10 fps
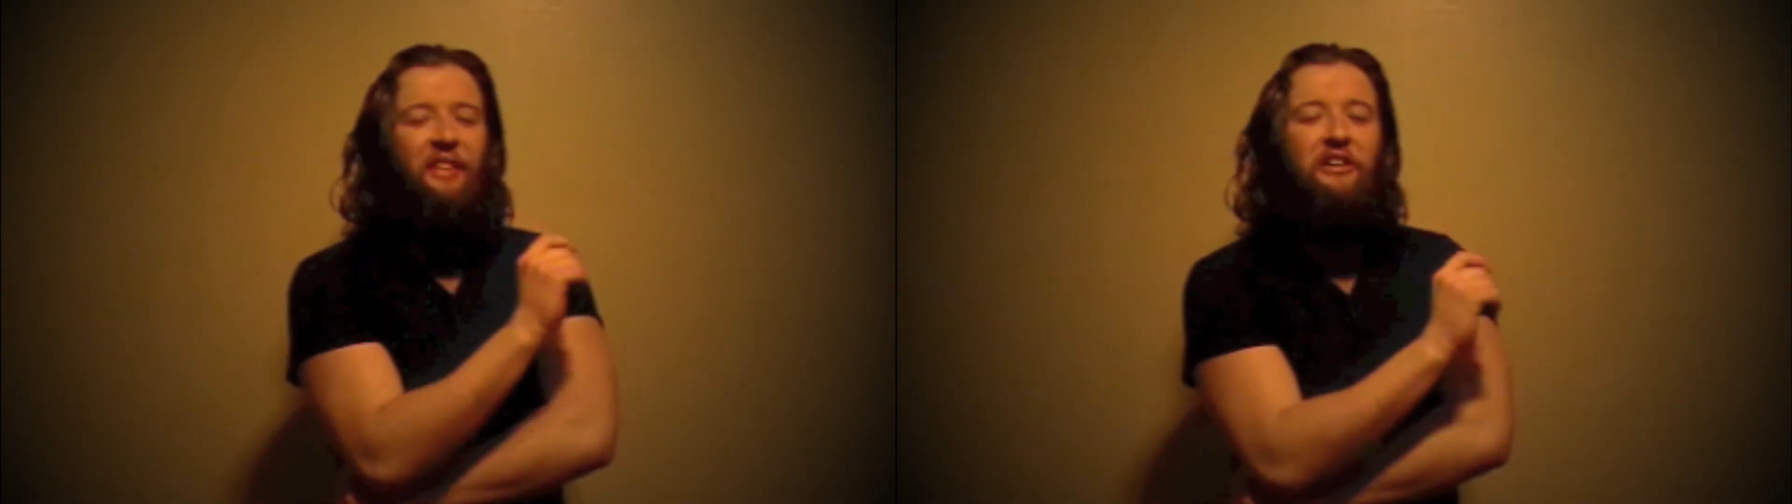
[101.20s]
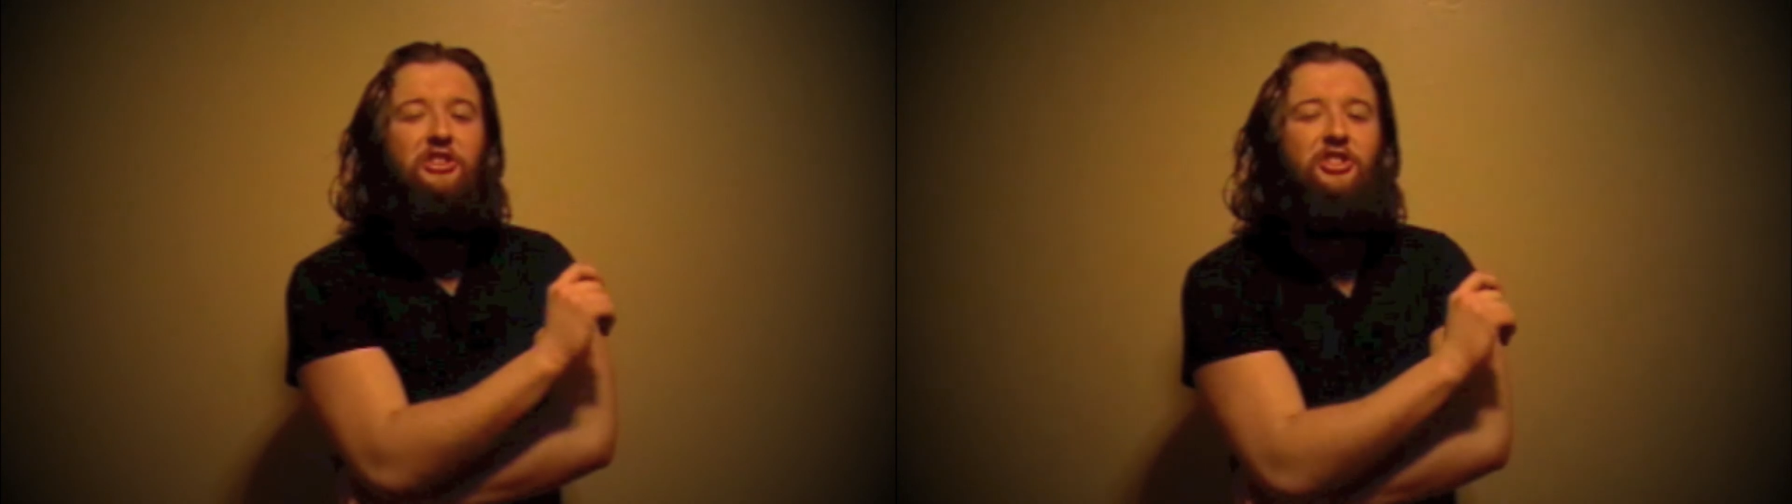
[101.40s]

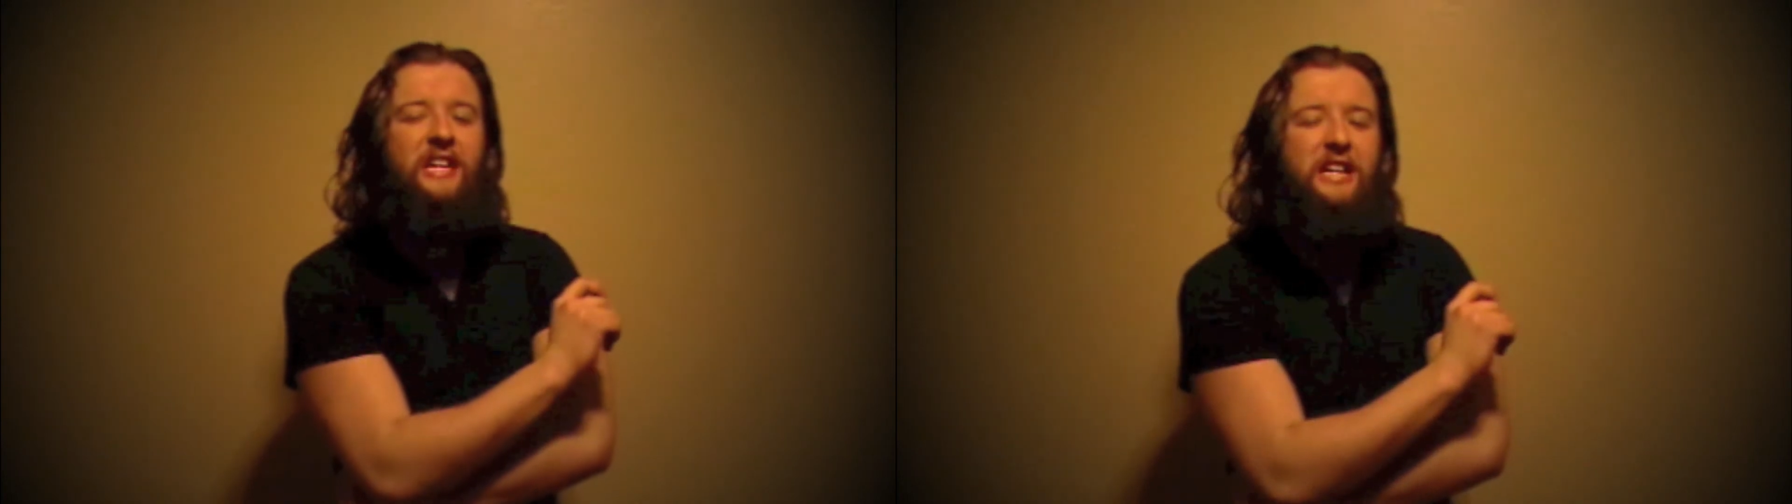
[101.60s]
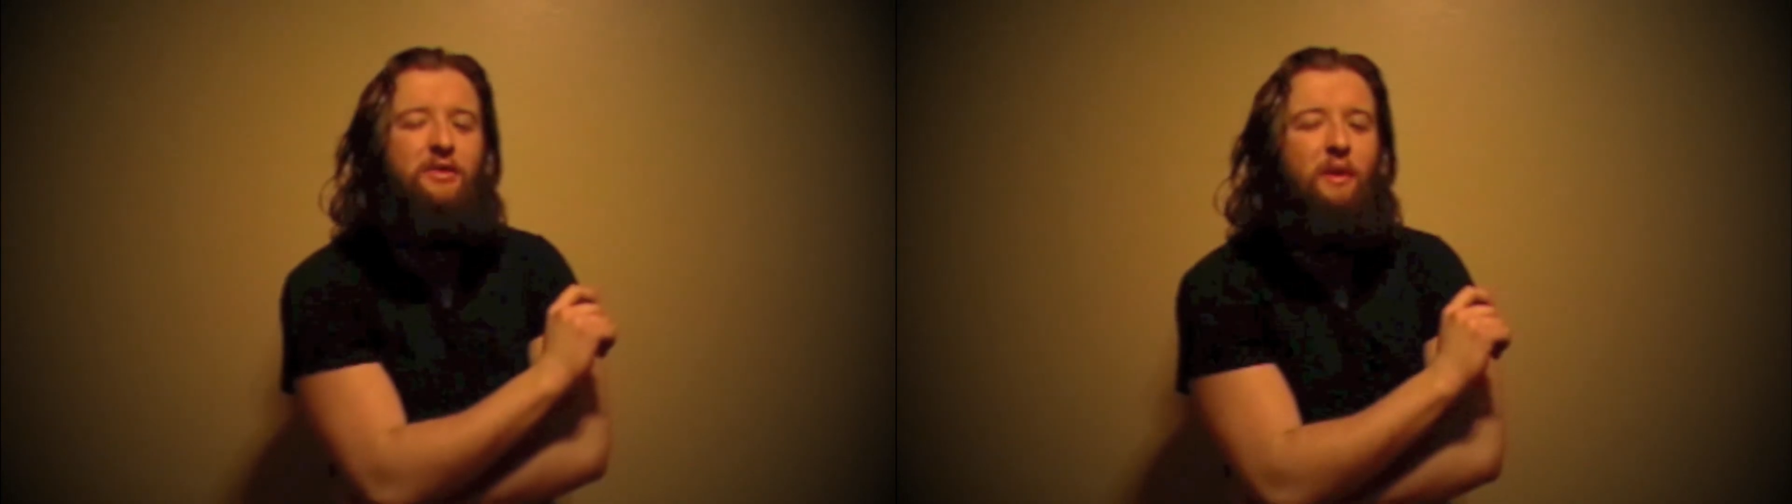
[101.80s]
that she